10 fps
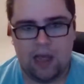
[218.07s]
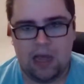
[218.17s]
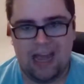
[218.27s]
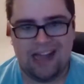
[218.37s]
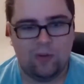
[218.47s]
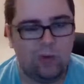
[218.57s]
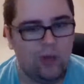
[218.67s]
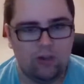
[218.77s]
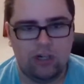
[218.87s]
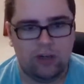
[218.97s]
uh, and
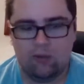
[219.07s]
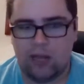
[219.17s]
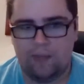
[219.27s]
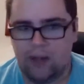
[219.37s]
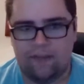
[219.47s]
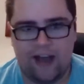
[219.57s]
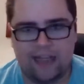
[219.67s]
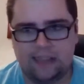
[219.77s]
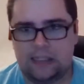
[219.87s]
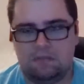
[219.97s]
we usually do that pretty
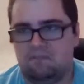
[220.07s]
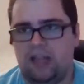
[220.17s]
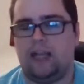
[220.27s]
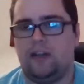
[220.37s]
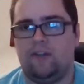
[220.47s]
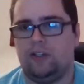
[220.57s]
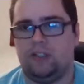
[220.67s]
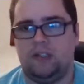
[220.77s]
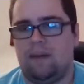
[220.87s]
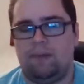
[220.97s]
fast, like in the
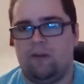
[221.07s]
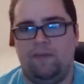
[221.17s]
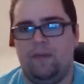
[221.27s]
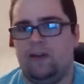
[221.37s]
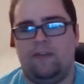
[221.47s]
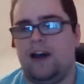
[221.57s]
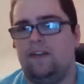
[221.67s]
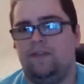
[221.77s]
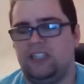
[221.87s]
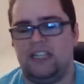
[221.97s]
first couple of uh,
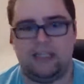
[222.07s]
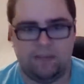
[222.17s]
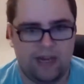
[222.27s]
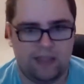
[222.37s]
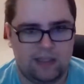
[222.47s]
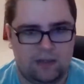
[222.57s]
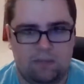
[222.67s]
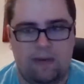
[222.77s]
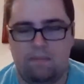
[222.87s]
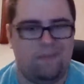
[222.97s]
five, six minutes.
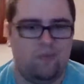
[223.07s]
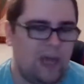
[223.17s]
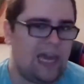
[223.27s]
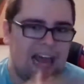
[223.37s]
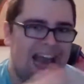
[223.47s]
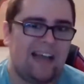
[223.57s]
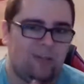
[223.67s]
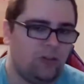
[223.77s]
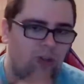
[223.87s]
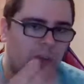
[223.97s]
We can
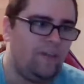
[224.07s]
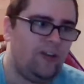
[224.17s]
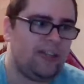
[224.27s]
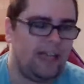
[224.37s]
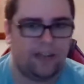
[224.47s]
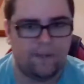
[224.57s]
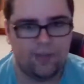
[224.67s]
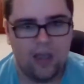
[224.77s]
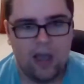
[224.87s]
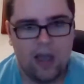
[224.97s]
add on top of it
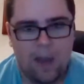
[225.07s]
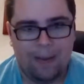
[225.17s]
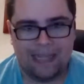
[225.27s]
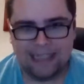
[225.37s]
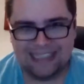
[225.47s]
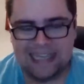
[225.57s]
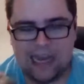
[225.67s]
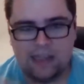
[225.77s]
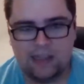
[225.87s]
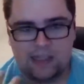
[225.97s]
later. But then the
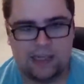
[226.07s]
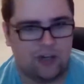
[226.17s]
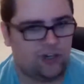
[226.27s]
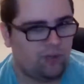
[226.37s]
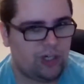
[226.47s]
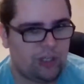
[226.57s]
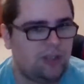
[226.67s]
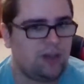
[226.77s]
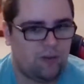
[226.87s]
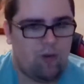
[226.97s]
second discussion, which
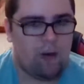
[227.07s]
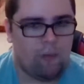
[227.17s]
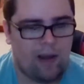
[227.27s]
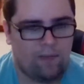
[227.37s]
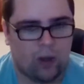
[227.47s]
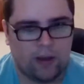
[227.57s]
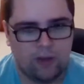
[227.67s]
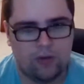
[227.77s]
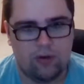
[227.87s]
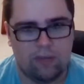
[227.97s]
is the why I'm
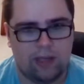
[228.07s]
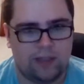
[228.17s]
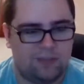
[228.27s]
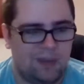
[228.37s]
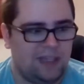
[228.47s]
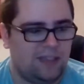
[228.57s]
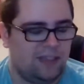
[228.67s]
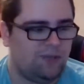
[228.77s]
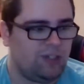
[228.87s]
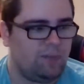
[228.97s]
talking to you about this, because
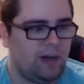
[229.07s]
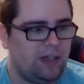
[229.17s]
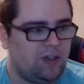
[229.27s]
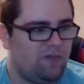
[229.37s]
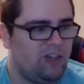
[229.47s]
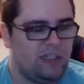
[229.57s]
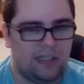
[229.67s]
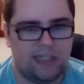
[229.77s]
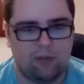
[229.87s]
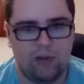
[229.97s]
this first part is
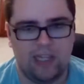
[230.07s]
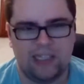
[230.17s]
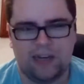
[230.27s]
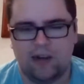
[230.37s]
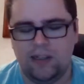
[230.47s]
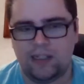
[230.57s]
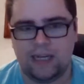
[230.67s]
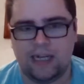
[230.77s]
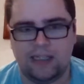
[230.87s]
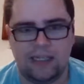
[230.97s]
obvious, is that we start
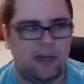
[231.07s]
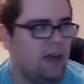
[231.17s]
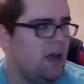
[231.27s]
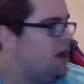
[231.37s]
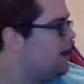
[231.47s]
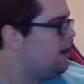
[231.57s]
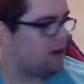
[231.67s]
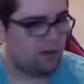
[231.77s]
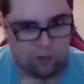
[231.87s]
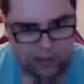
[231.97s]
discussing.
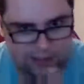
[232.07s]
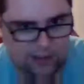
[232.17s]
Uh, one